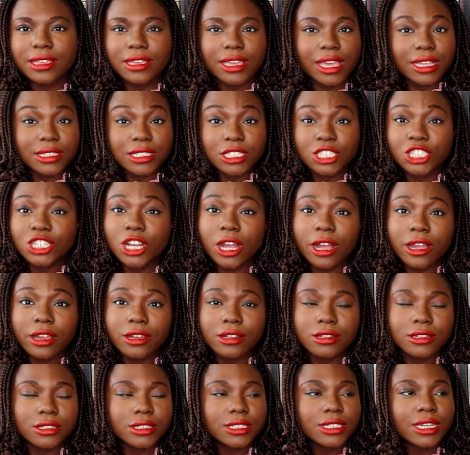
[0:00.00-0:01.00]
has a
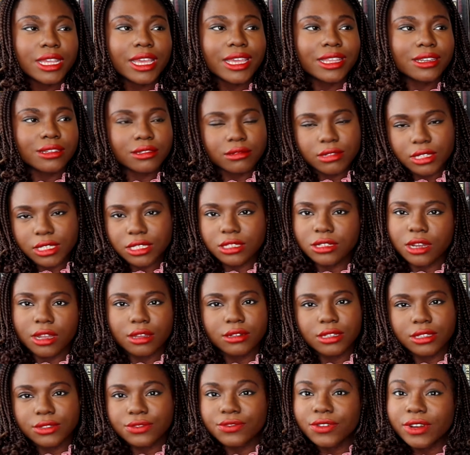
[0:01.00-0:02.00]
child, and his
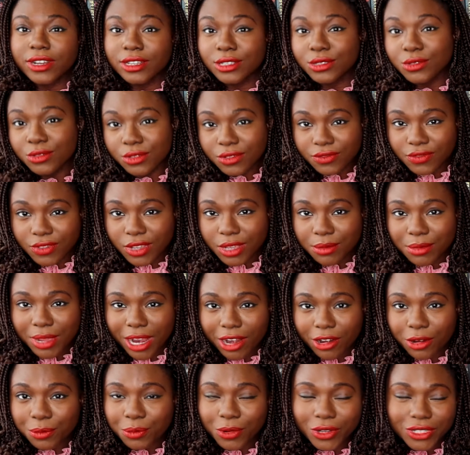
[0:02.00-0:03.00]
child is friends with
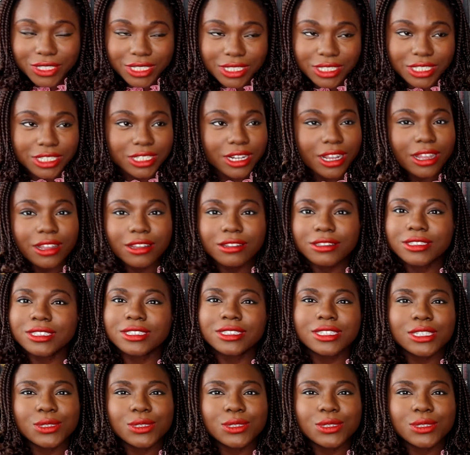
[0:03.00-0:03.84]
Harry Potter's child.